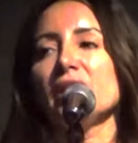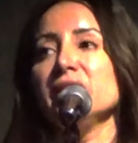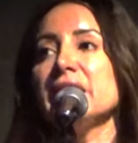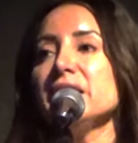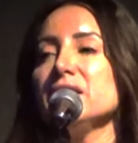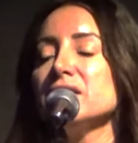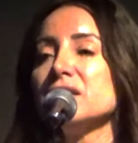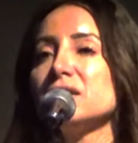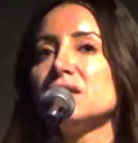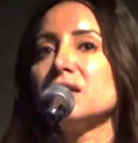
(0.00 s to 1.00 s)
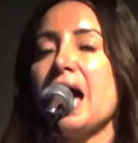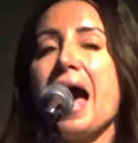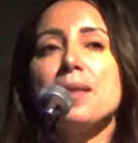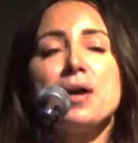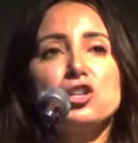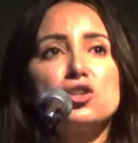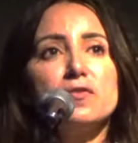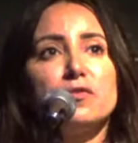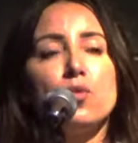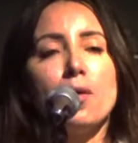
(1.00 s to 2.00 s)
Then how much
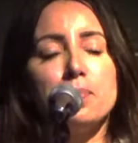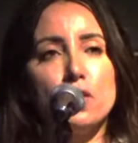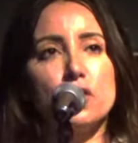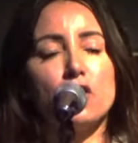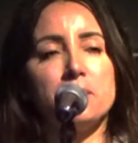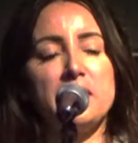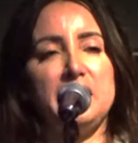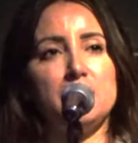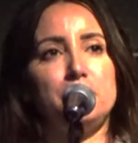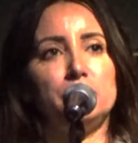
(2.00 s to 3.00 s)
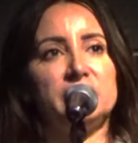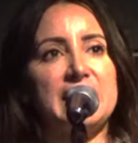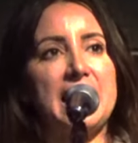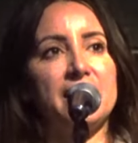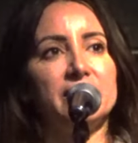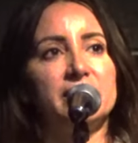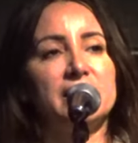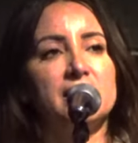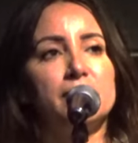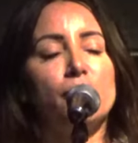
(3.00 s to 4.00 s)
of what Murdoch Media puts out
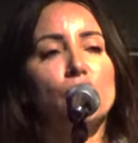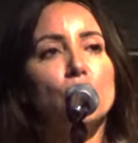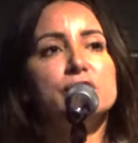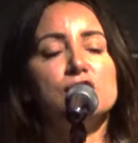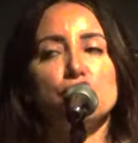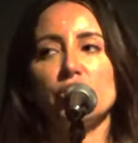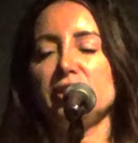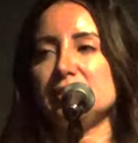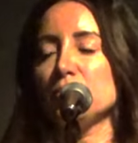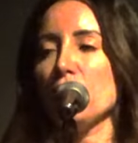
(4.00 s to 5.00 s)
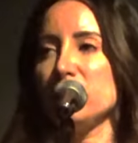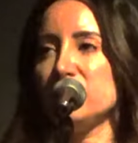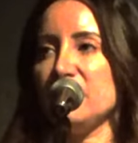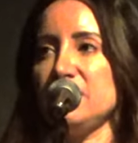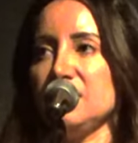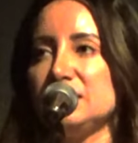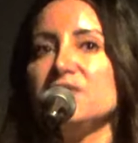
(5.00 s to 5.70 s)
follows the journalism code of ethics?